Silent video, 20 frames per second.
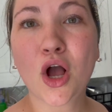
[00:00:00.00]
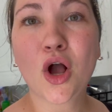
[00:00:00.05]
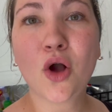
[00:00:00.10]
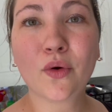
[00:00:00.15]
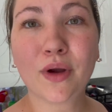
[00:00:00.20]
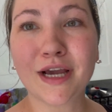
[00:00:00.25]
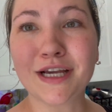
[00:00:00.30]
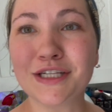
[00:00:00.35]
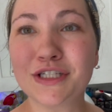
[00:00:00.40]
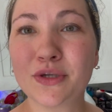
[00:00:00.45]

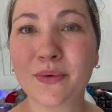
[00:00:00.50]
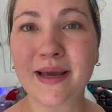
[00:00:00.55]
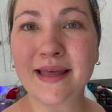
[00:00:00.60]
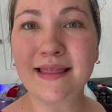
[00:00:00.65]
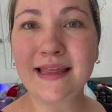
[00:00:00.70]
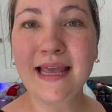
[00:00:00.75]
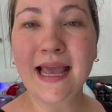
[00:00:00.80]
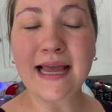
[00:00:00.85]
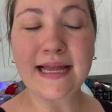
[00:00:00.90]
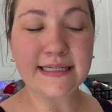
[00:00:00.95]
Okay, so in
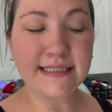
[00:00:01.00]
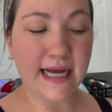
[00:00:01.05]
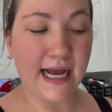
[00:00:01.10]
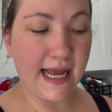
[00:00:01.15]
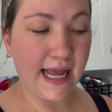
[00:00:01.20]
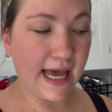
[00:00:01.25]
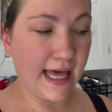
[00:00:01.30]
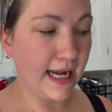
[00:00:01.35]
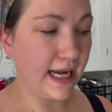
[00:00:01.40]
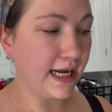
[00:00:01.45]
the end, I
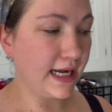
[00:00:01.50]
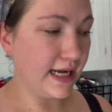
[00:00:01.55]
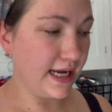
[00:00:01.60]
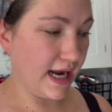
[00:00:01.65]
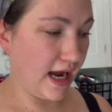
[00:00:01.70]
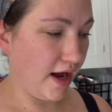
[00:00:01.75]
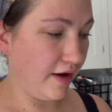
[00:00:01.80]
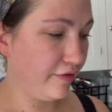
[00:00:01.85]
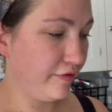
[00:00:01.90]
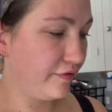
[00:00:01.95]
had
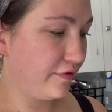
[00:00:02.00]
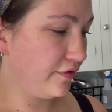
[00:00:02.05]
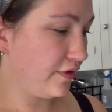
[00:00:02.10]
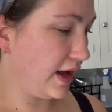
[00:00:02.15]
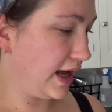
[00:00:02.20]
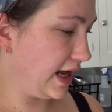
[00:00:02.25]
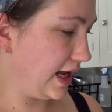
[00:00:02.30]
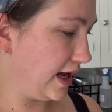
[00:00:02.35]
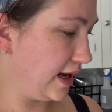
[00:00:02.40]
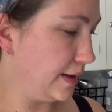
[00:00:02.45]
enough
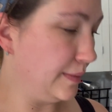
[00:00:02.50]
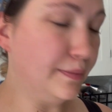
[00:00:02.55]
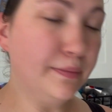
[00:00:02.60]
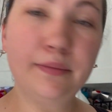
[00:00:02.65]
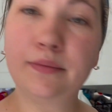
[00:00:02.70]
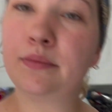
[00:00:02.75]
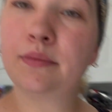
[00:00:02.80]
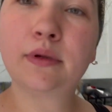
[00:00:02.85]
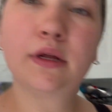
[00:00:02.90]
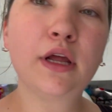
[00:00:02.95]

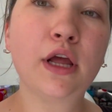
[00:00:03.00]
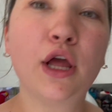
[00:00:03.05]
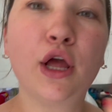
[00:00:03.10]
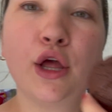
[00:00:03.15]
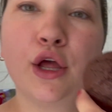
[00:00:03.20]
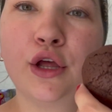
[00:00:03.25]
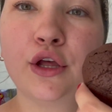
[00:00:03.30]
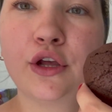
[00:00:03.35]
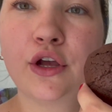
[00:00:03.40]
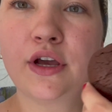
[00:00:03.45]

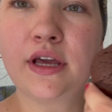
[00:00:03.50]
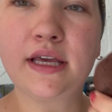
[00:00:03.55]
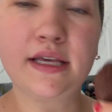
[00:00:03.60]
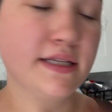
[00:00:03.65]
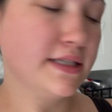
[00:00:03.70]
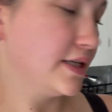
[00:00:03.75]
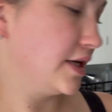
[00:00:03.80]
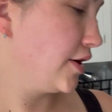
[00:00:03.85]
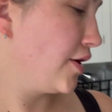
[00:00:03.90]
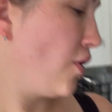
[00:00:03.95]
cookies
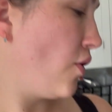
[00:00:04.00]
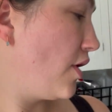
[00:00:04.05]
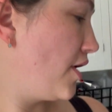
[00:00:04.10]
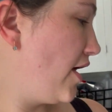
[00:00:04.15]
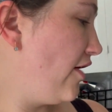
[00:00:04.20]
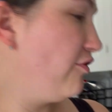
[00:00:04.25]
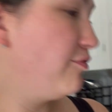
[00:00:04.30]
here, or enough